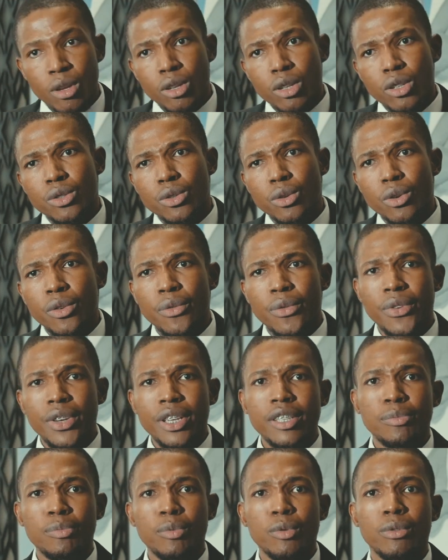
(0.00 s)
So on
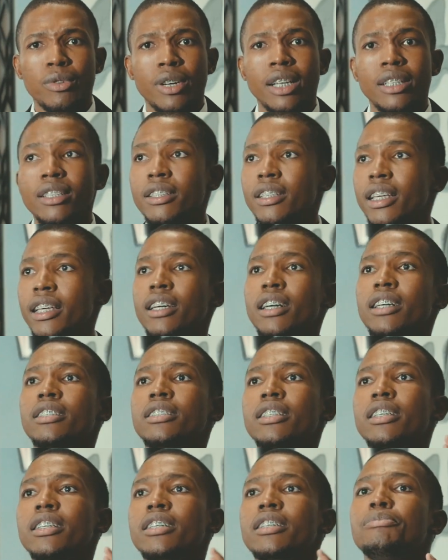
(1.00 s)
Facebook, under
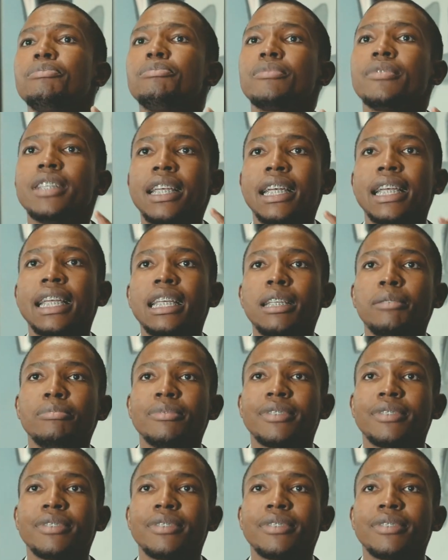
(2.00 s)
the name